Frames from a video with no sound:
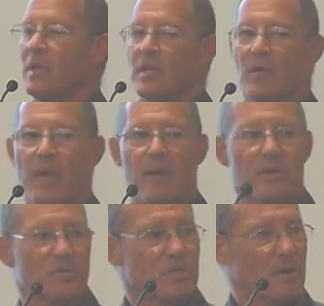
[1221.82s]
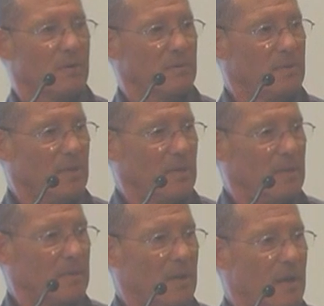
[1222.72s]
You know, Eric showed
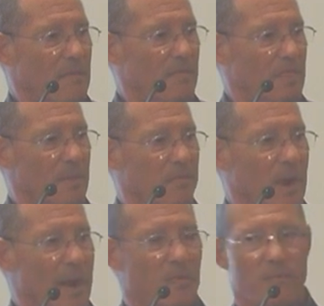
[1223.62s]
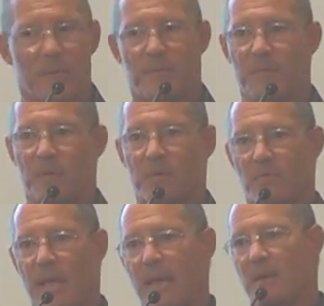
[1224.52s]
the problem that people
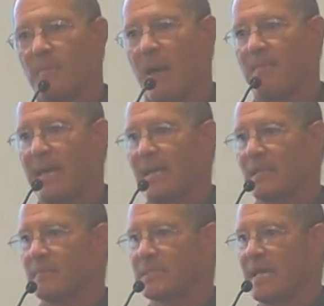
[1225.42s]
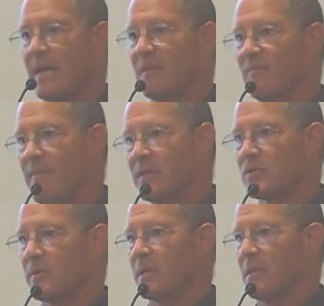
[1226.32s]
created by making the mistake of
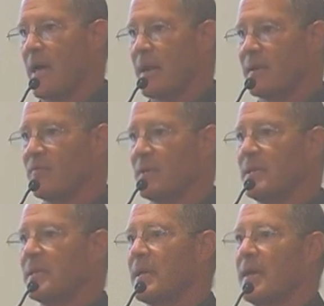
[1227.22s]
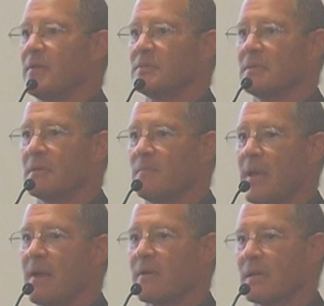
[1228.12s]
measuring a lot of different indicators and
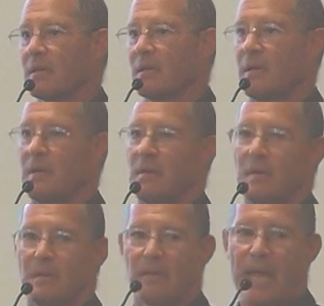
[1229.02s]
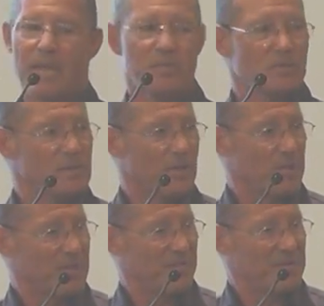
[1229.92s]
comparing the answers they
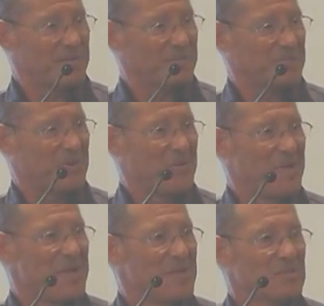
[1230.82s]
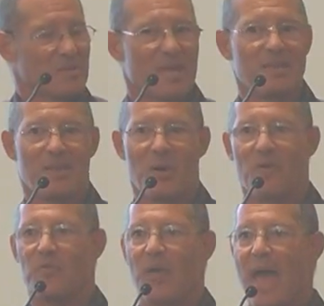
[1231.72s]
were giving us. So then, you
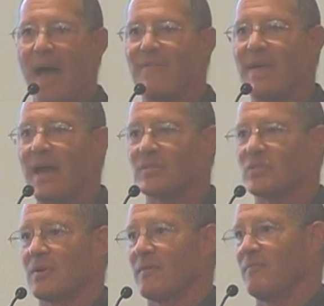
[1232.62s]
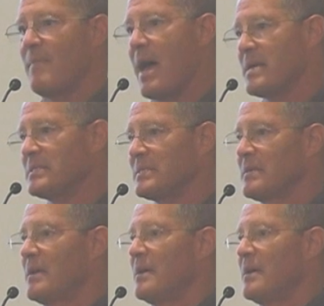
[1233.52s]
know, if you have that sort of mess,